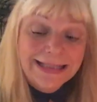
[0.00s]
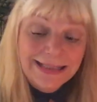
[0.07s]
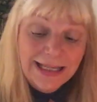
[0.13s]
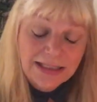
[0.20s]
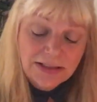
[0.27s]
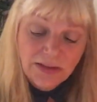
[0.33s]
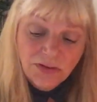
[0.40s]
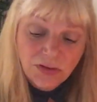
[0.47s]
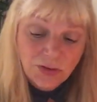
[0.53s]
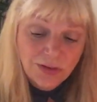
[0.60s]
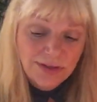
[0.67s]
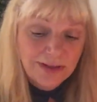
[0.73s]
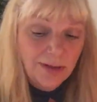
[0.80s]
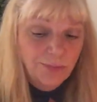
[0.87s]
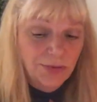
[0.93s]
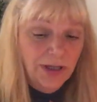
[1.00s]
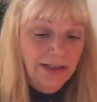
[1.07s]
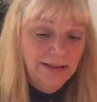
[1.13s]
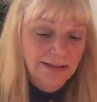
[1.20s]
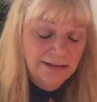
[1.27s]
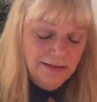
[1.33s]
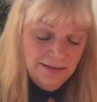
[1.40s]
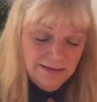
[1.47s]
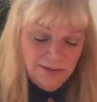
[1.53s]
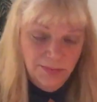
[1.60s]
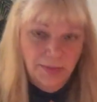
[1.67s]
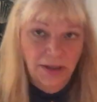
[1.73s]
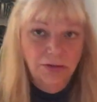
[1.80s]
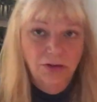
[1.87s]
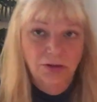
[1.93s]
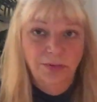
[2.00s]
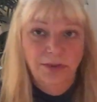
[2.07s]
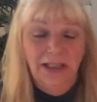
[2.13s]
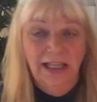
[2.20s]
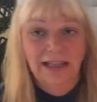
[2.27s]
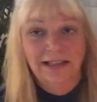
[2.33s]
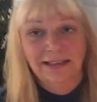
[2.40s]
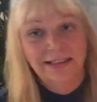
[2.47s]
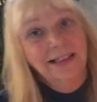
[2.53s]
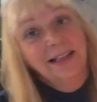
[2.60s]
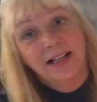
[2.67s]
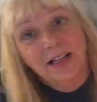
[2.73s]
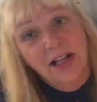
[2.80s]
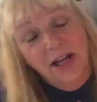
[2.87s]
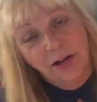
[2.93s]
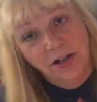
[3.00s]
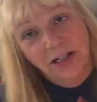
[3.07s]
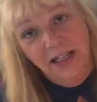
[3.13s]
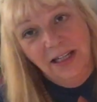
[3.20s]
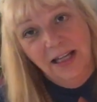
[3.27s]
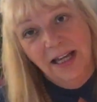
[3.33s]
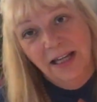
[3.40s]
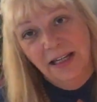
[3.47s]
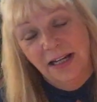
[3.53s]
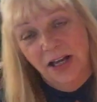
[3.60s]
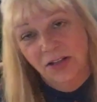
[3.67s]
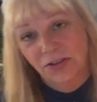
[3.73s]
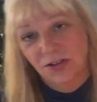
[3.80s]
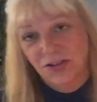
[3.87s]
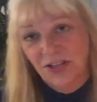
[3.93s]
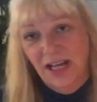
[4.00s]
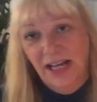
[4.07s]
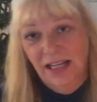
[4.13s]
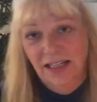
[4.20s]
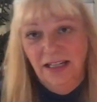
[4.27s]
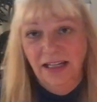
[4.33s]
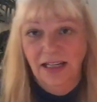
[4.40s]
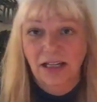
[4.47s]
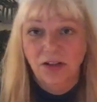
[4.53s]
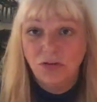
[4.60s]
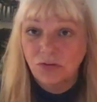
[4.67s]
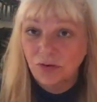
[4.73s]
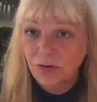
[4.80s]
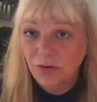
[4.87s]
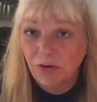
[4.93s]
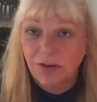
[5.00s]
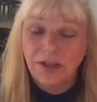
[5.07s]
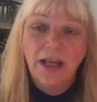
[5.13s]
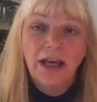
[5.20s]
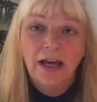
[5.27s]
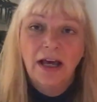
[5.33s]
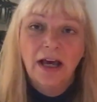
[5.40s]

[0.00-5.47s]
The Ace of Swords upright, this is about new beginnings and clarity and understanding and truth.